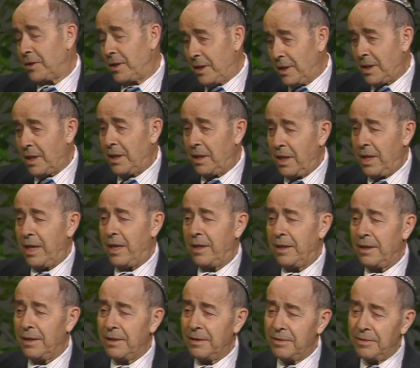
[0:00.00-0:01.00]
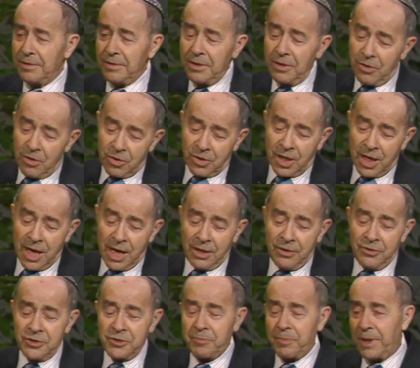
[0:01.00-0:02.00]
Then I learned. Yeah. Okay, I
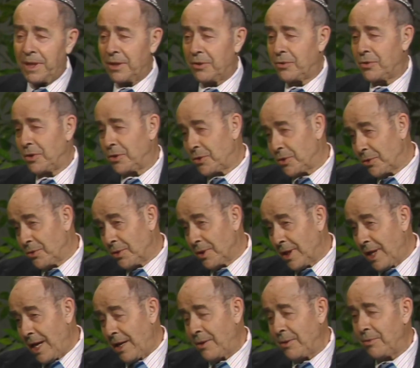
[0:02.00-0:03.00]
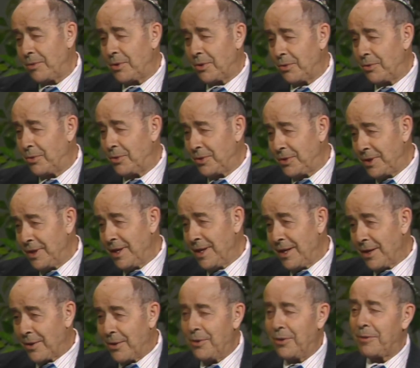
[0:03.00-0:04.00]
don't speak such a good language, too good,
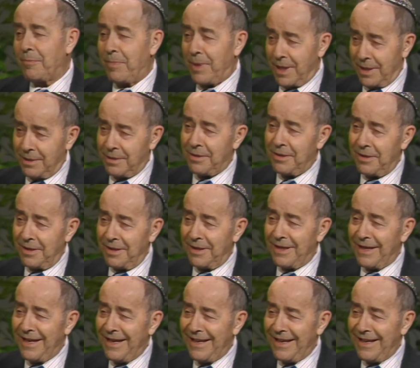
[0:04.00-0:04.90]
good, but uh,